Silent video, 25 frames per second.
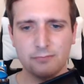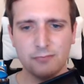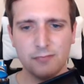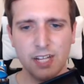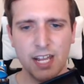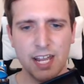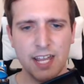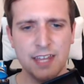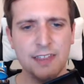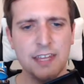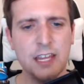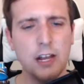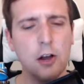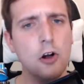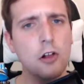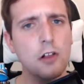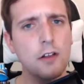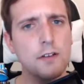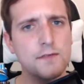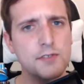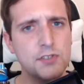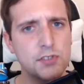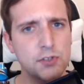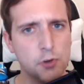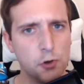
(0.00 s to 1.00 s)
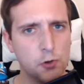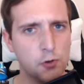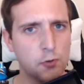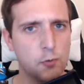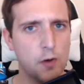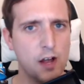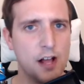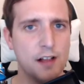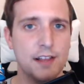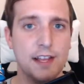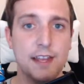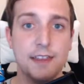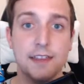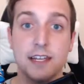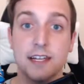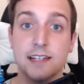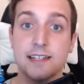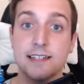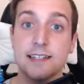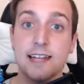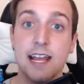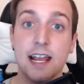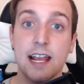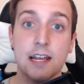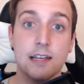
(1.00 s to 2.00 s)
And they all have sold well, and they
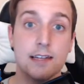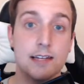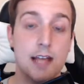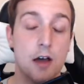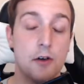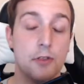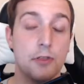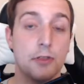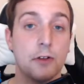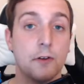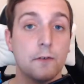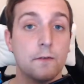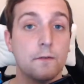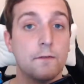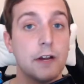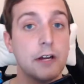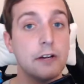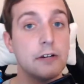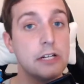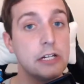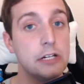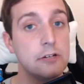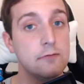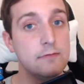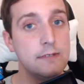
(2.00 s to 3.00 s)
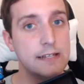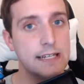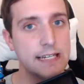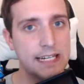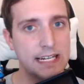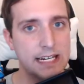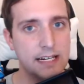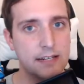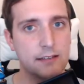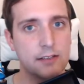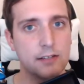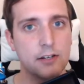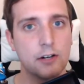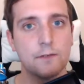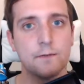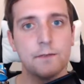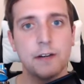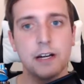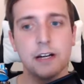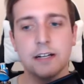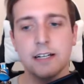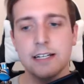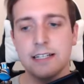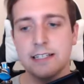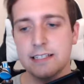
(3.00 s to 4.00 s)
stand out. They're very unique. They're
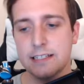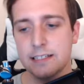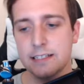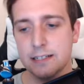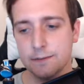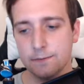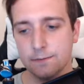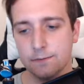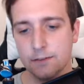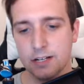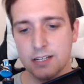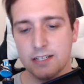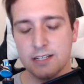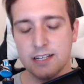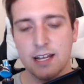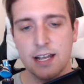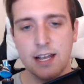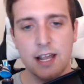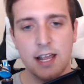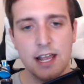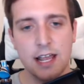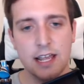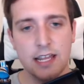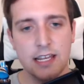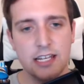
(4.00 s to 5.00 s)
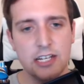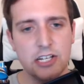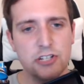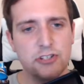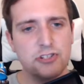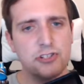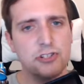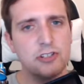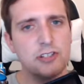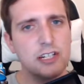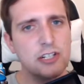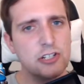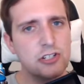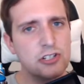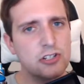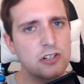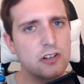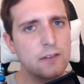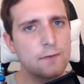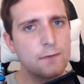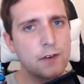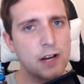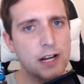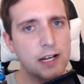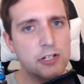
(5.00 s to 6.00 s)
very different. Each
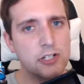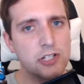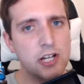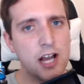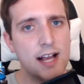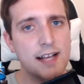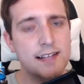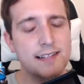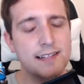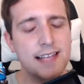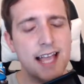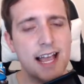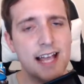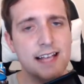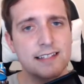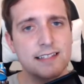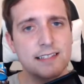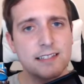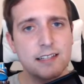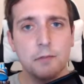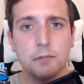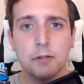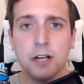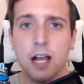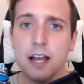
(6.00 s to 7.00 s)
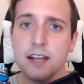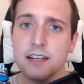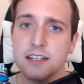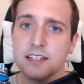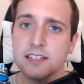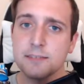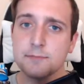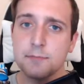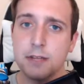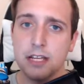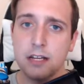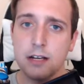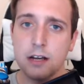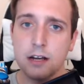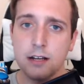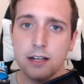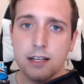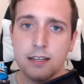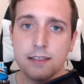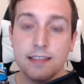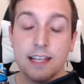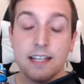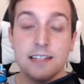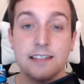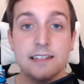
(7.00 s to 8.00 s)
franchise has some kind of spin on
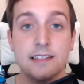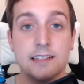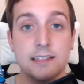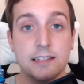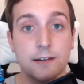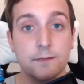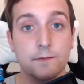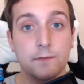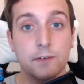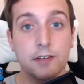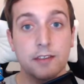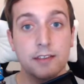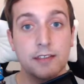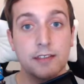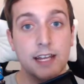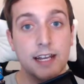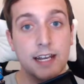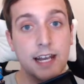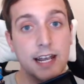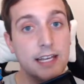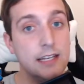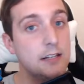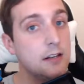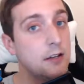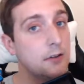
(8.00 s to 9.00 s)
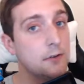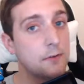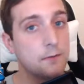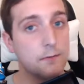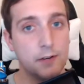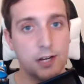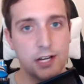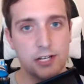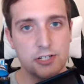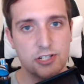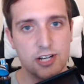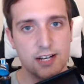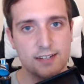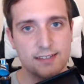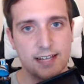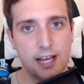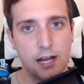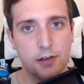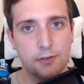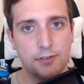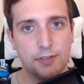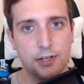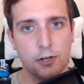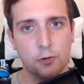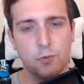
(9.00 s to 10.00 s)
it that's different than any other franchise
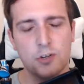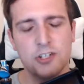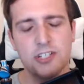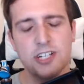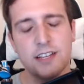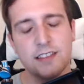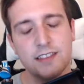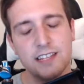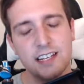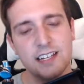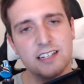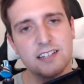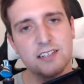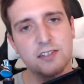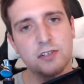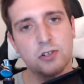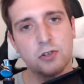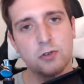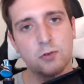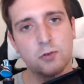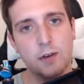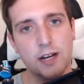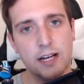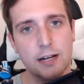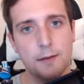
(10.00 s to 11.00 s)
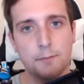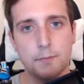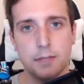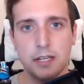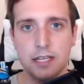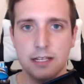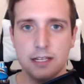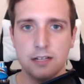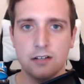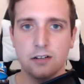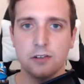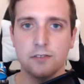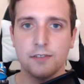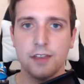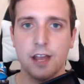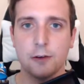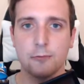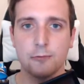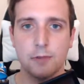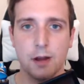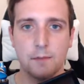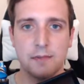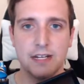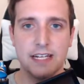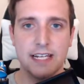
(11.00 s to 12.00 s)
out there, which I think is the great appeal that
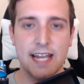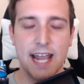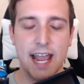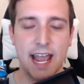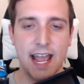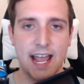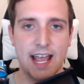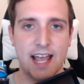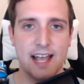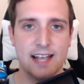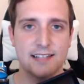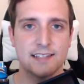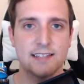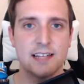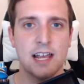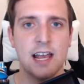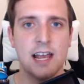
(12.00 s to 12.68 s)
Remedy has.